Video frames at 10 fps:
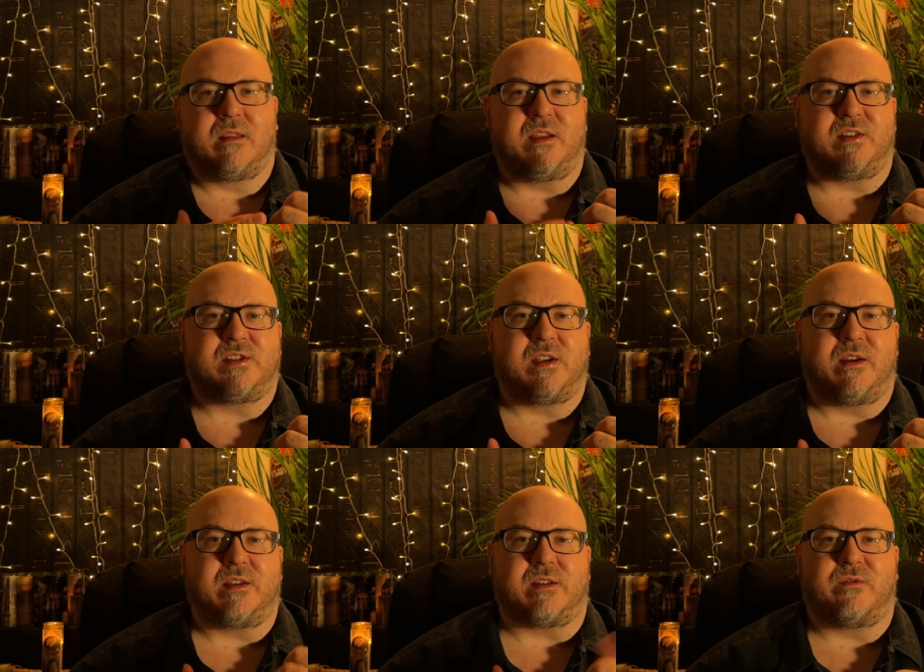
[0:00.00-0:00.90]
This
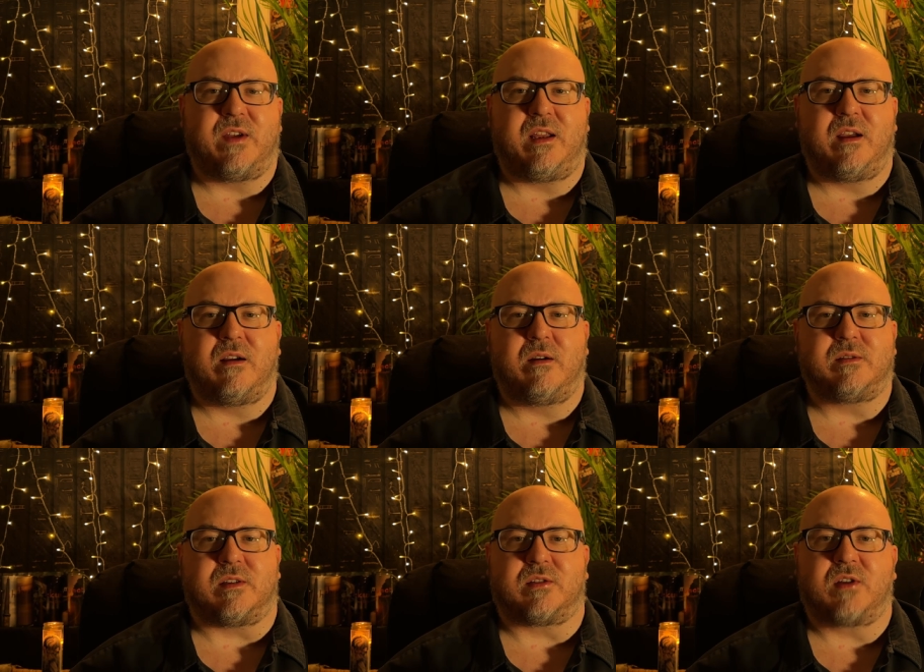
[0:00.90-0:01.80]
series of
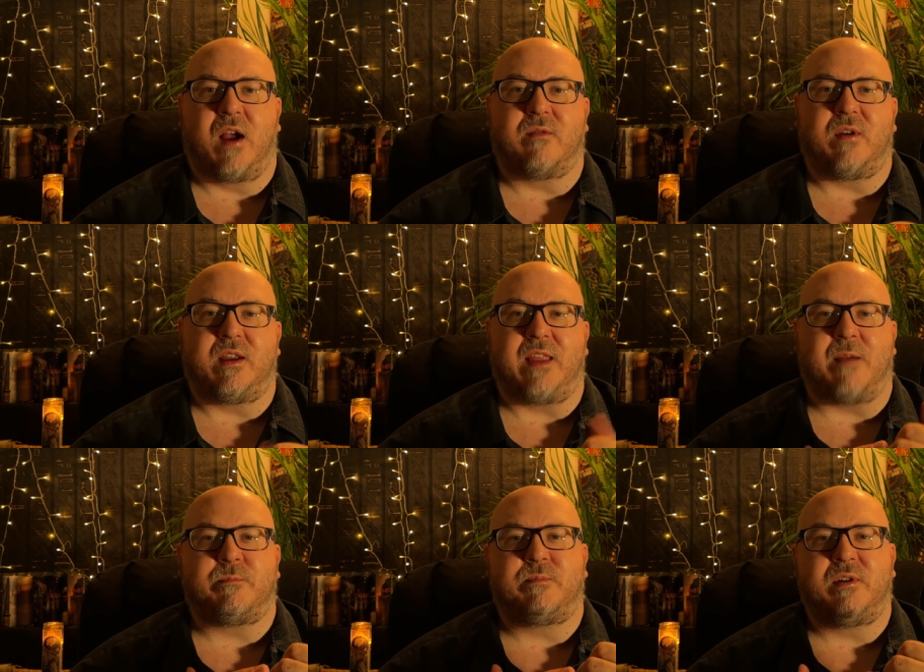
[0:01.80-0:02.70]
videos is covering
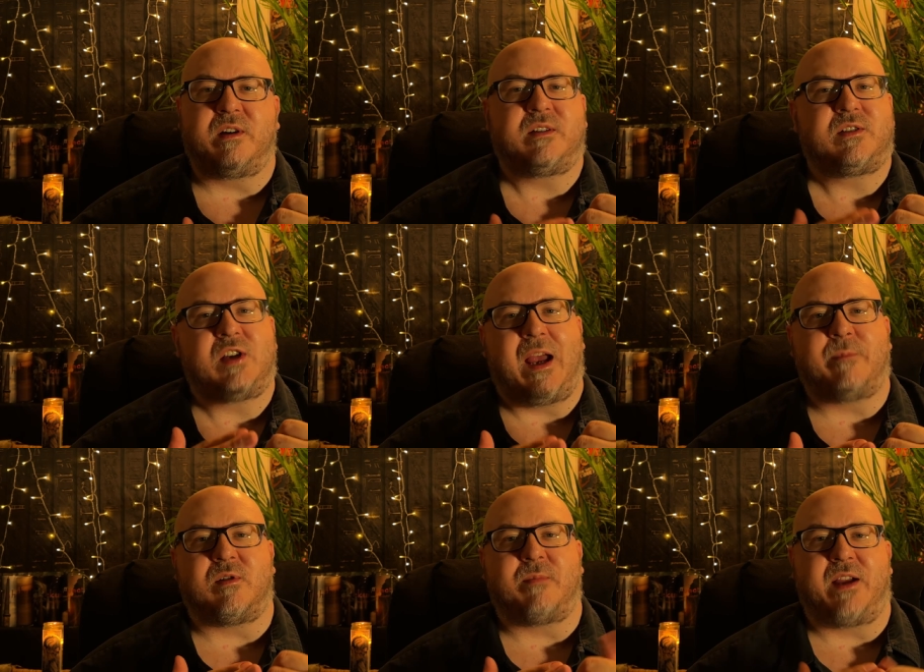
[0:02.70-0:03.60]
that book
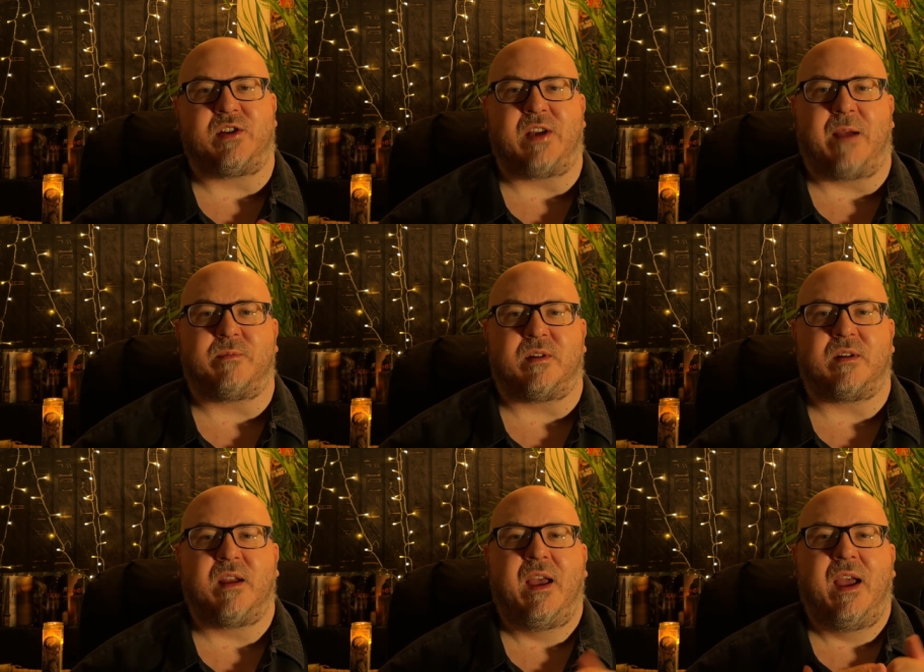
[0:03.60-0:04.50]
chapter by
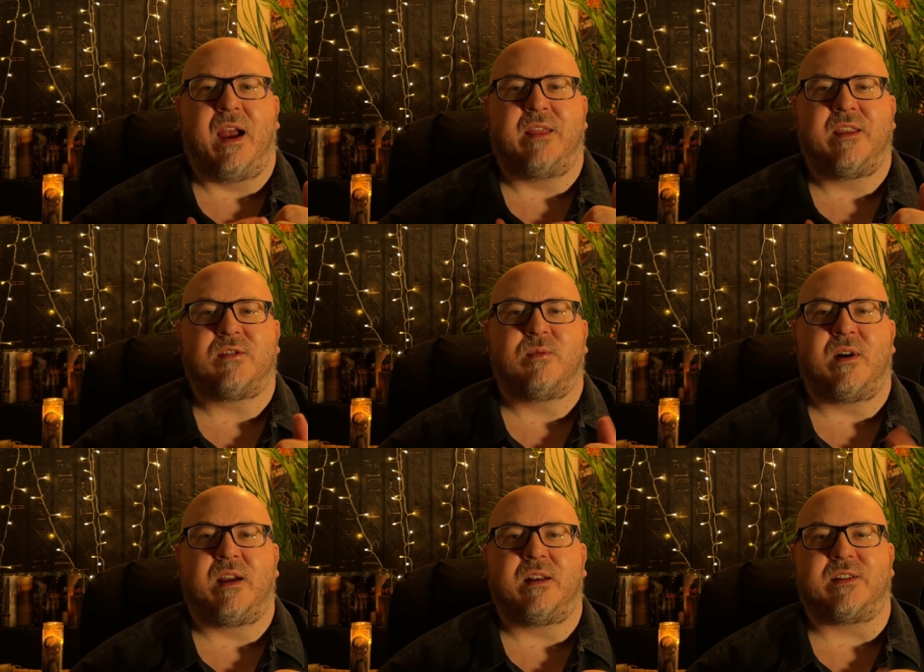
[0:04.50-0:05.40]
chapter, and this
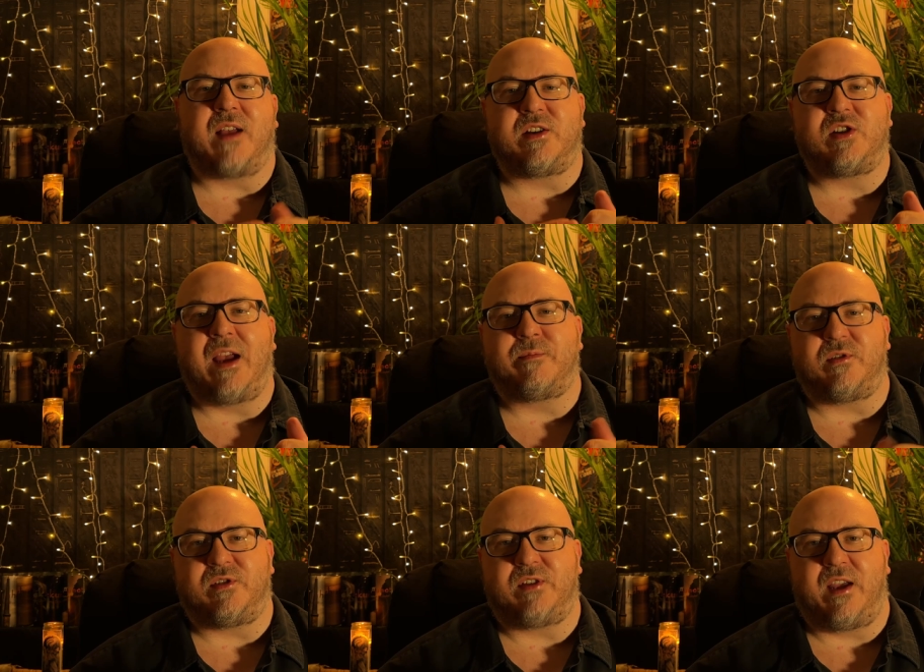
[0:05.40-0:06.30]
one is on chapter
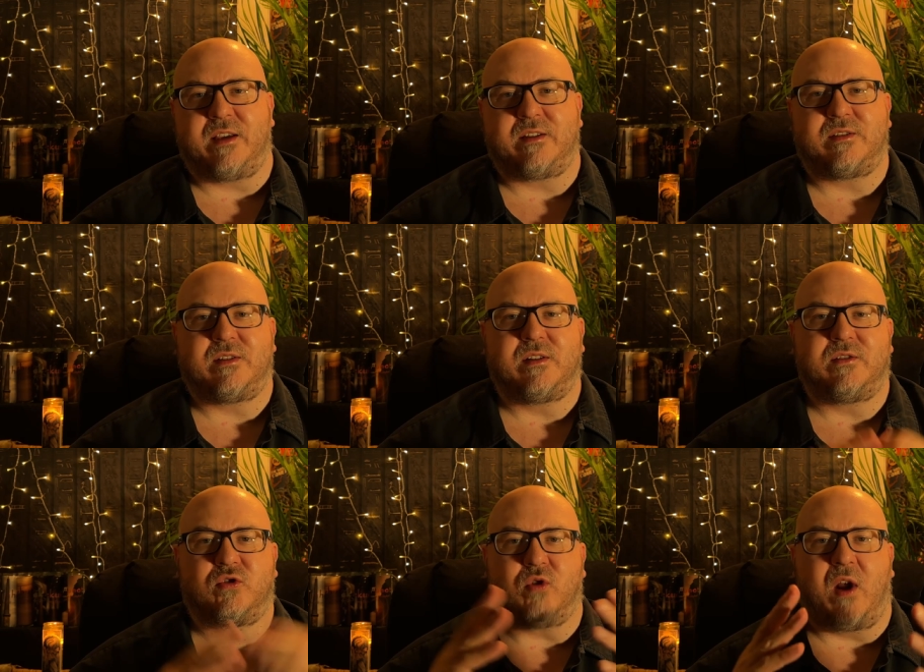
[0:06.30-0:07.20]
six,
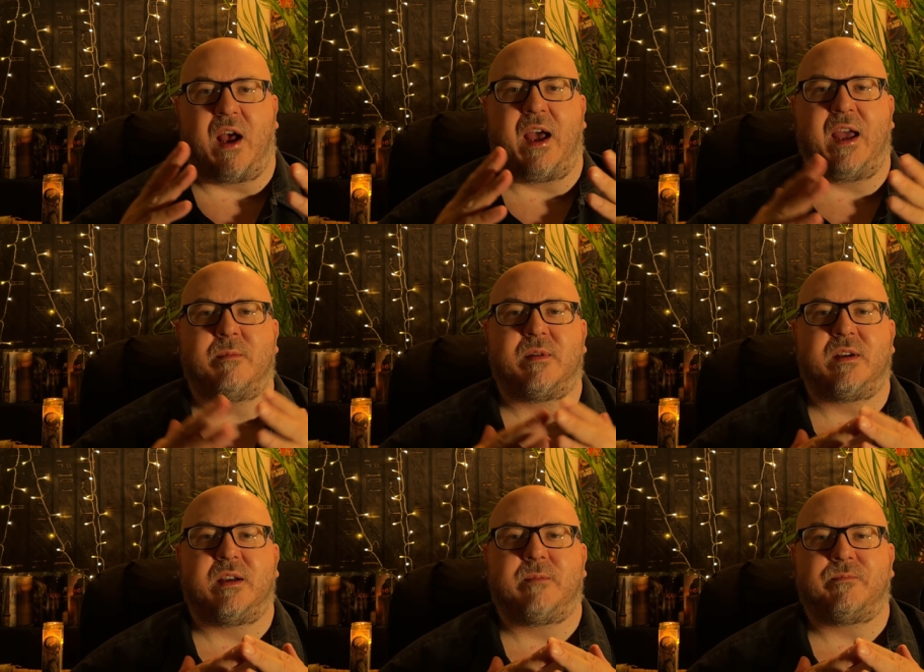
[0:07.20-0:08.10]
Tribe.
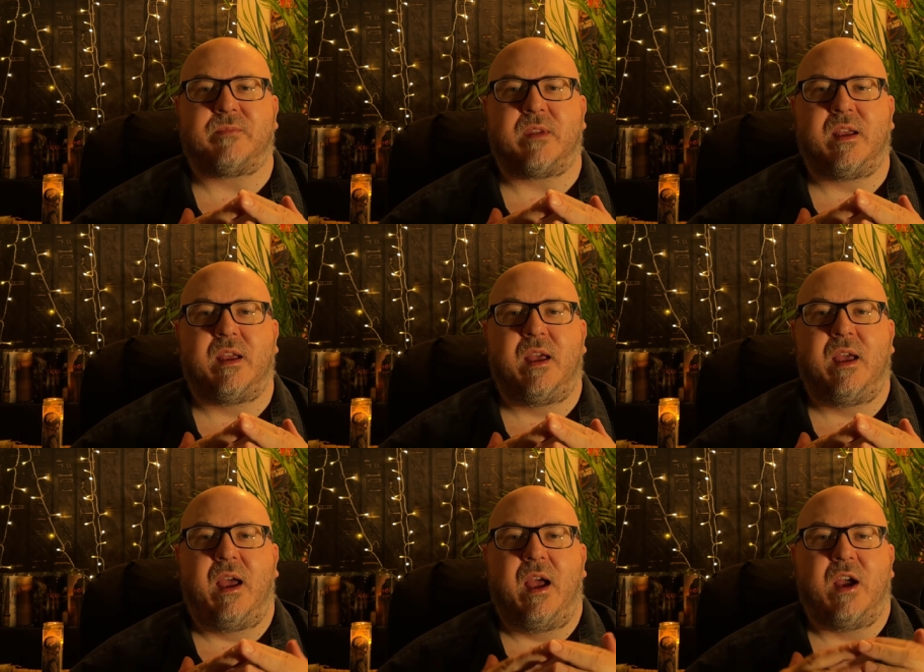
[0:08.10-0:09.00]

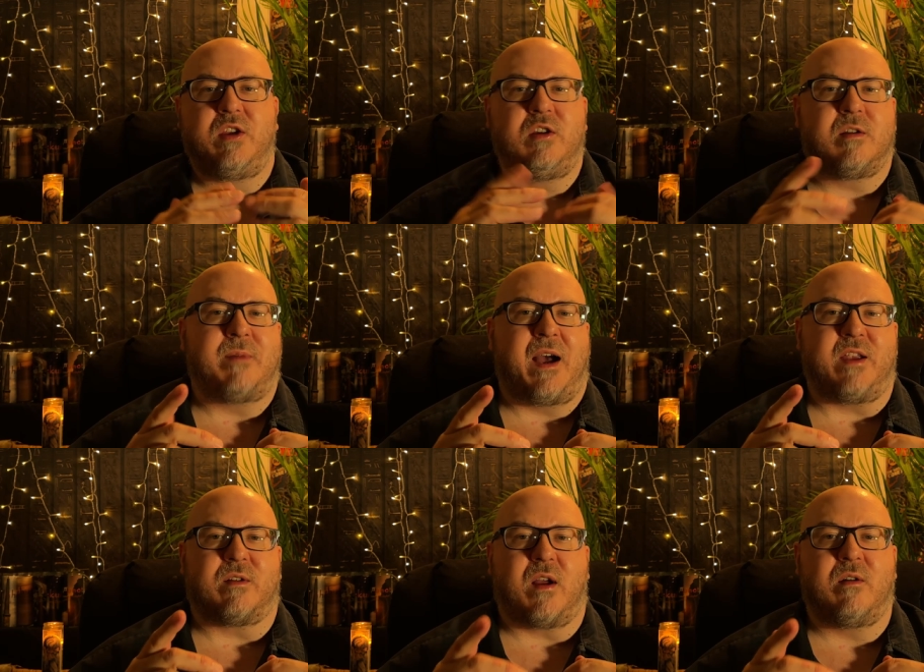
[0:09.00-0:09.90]
You can buy
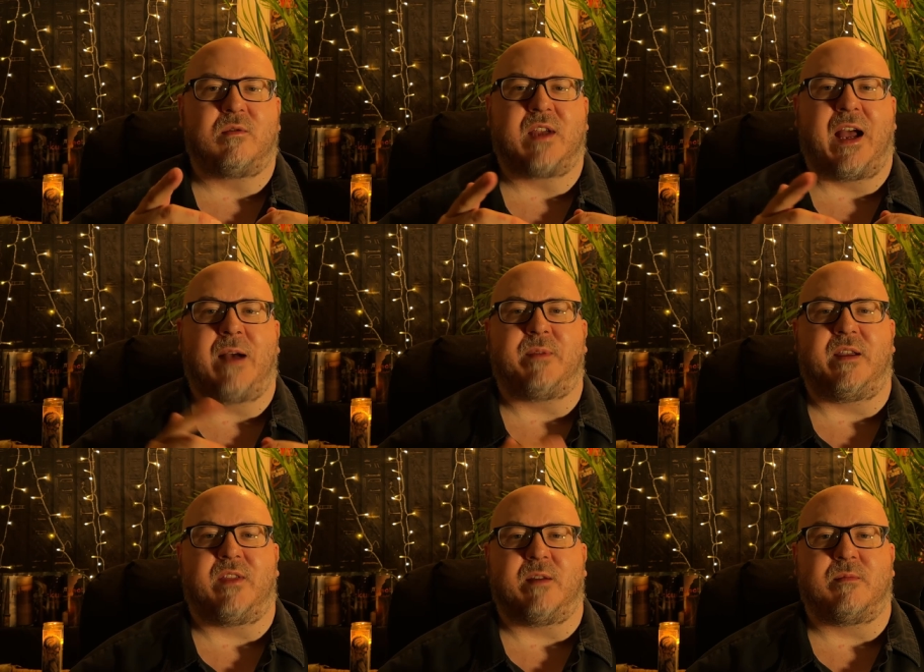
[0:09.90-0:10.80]
your own copy
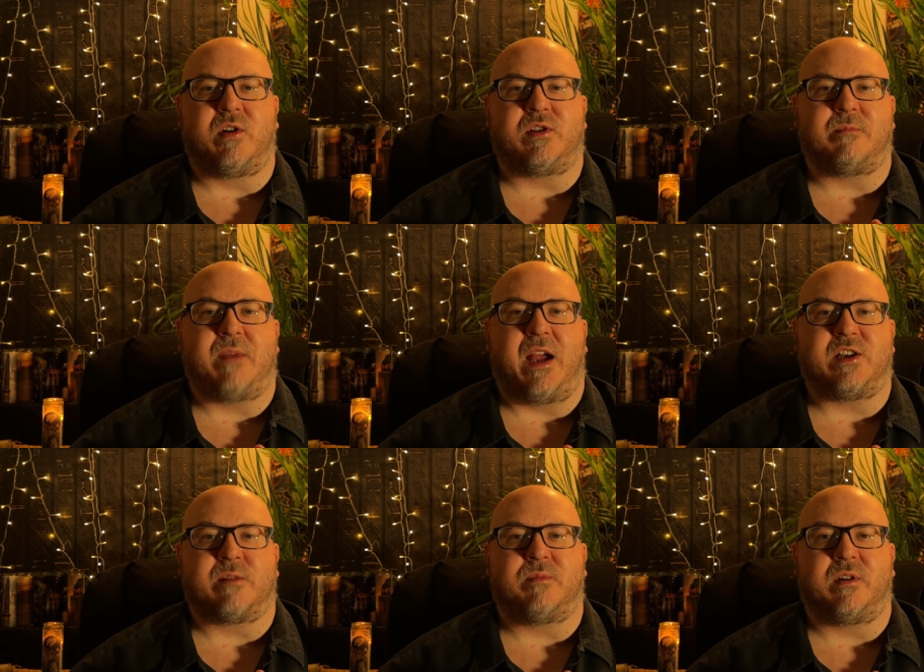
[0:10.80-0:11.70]
of the Emergent
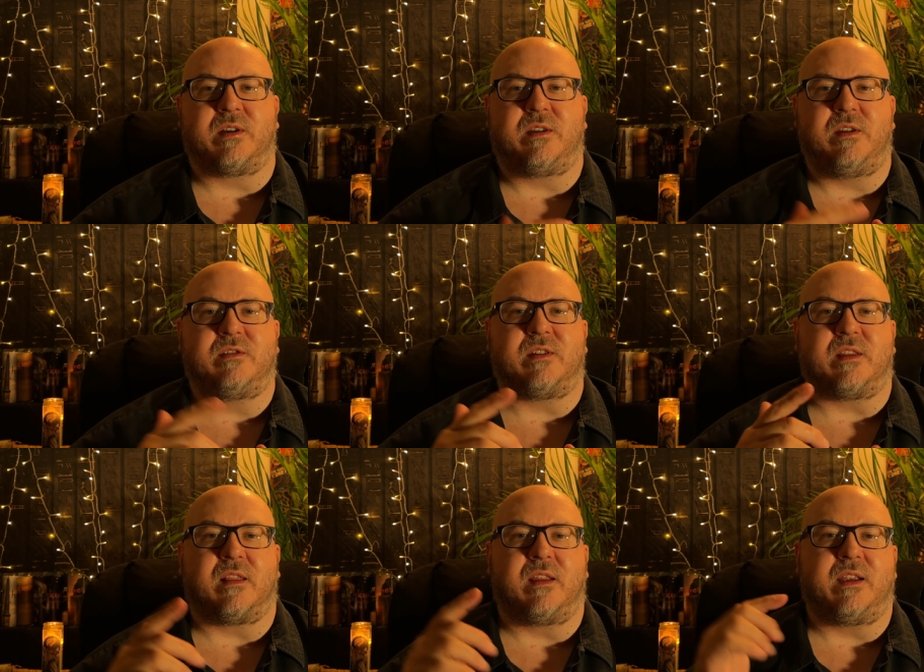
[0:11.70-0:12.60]
Magic book using
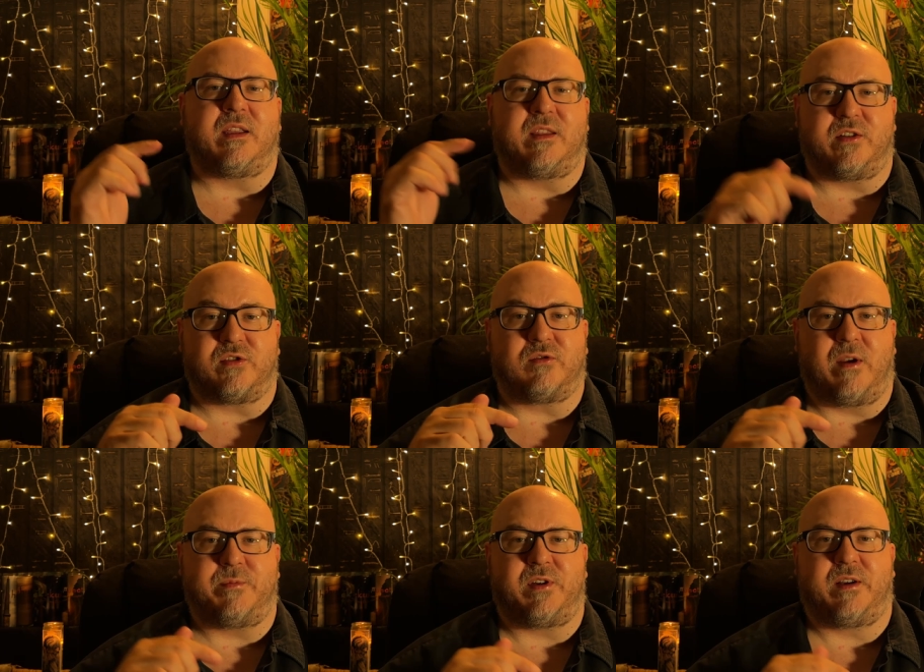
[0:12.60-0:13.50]
the link in the
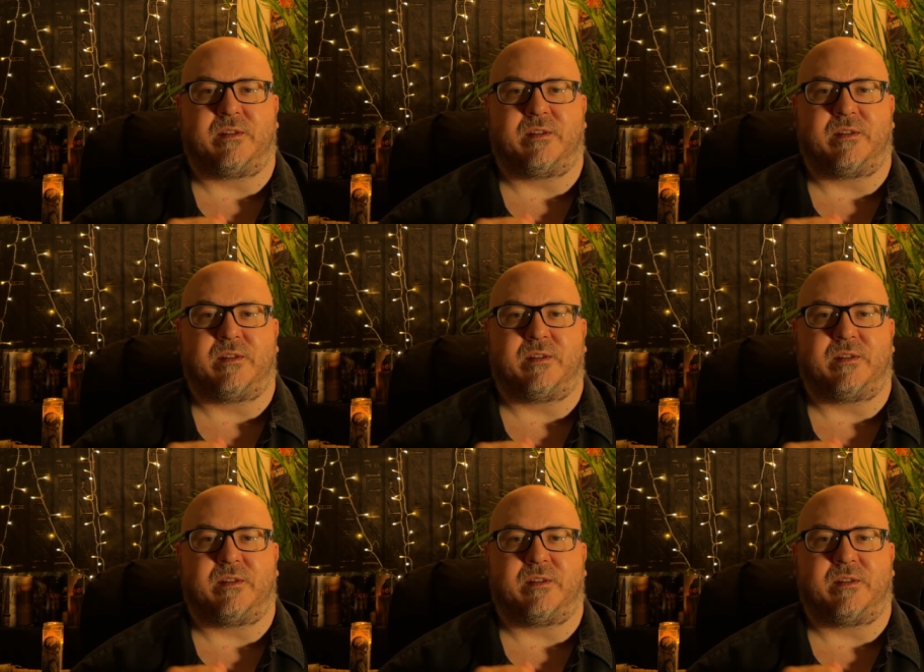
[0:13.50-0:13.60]
description.